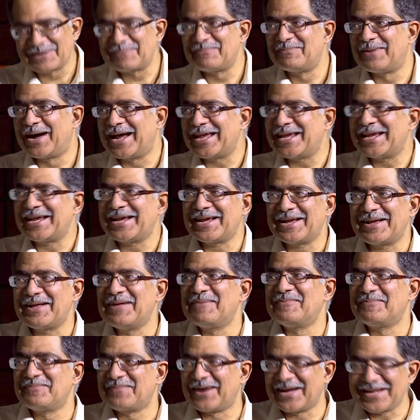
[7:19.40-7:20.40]
but my
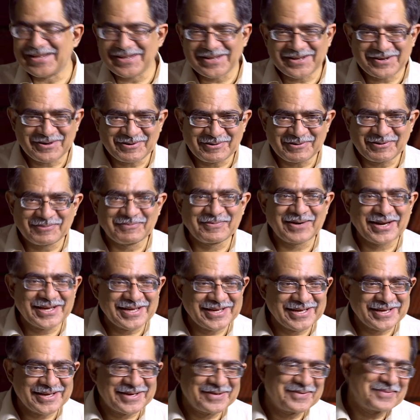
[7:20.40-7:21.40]
my
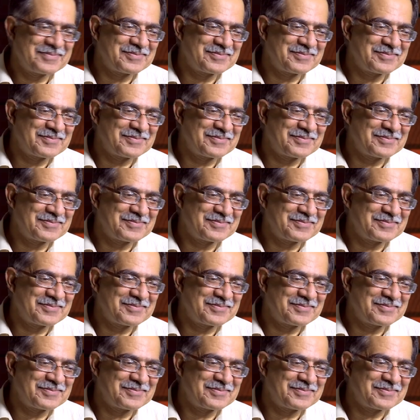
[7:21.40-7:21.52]
my